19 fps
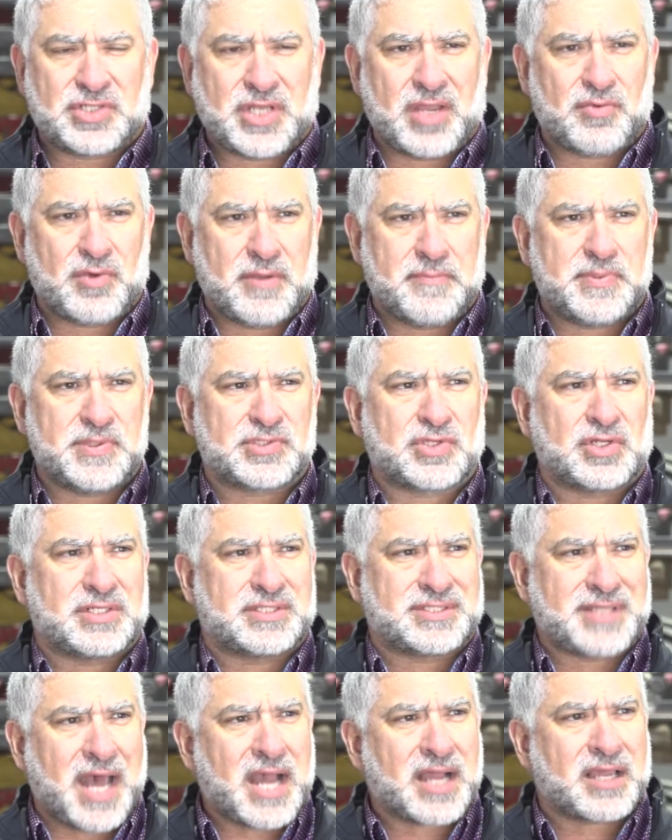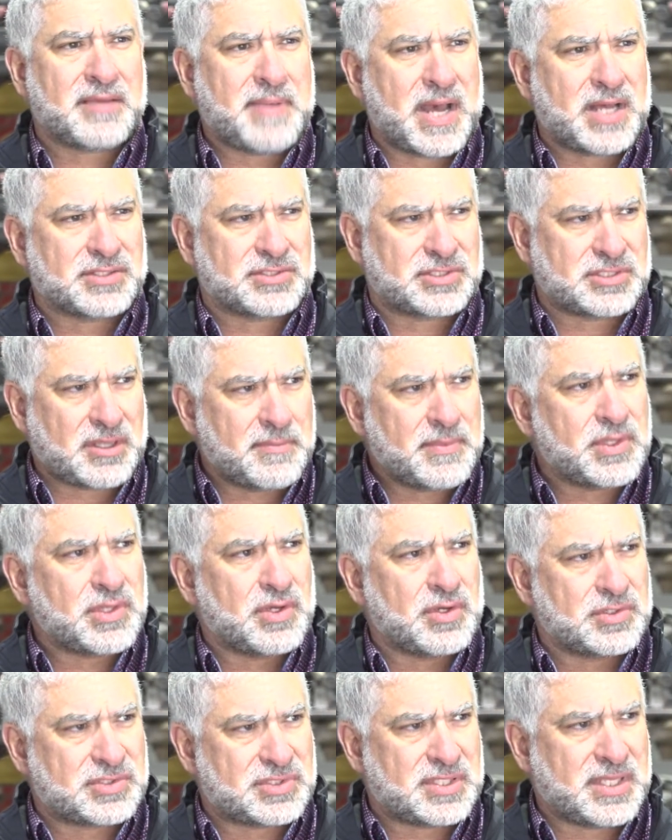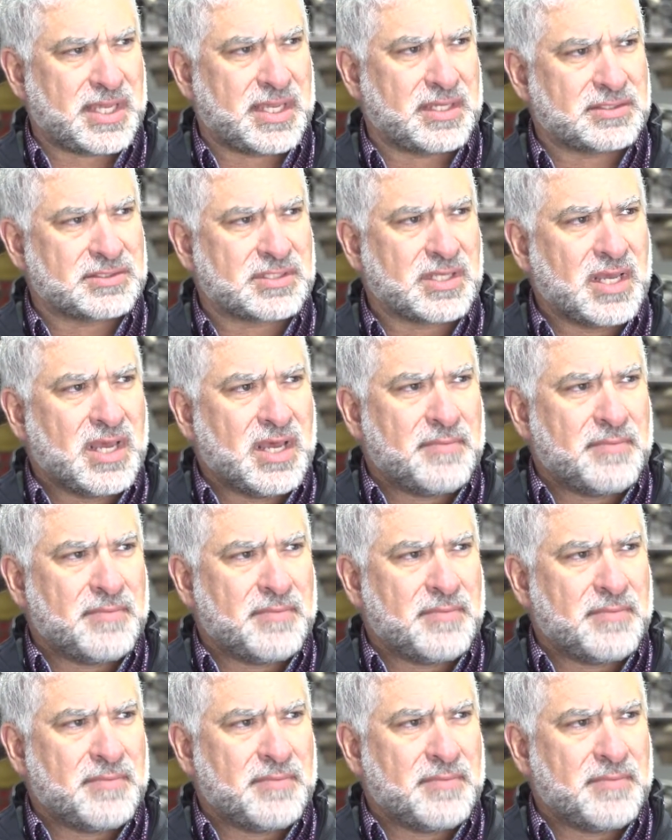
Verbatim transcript: Jay Rempe, is going to talk about some of those things.